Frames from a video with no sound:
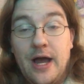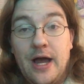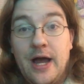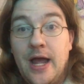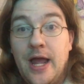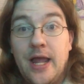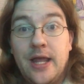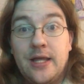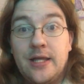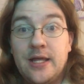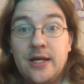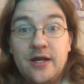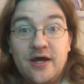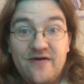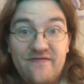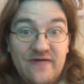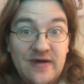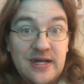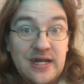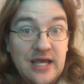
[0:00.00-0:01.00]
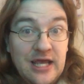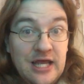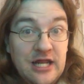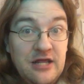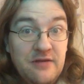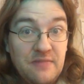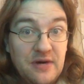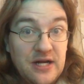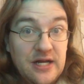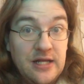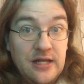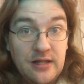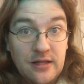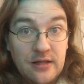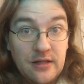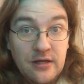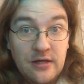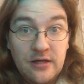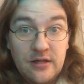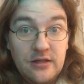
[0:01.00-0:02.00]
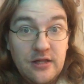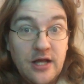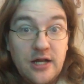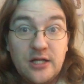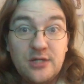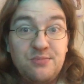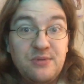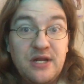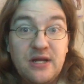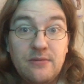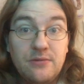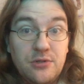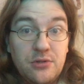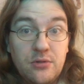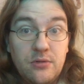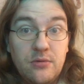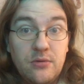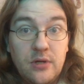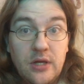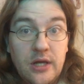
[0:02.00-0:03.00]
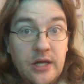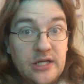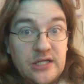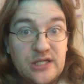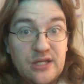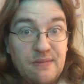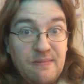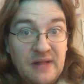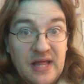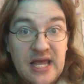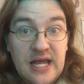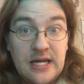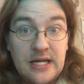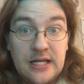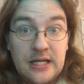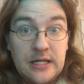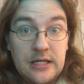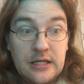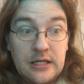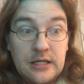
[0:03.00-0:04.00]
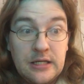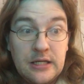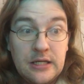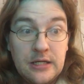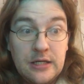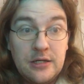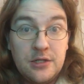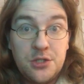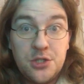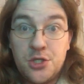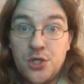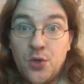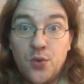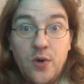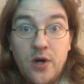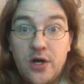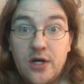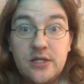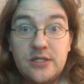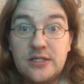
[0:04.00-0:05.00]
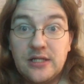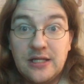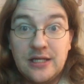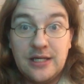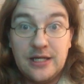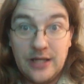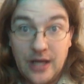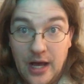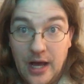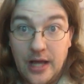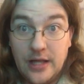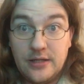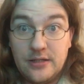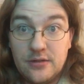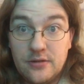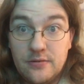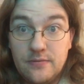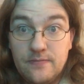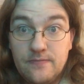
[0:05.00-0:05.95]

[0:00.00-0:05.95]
I cannot find anybody that has been able to explain it to where it's not.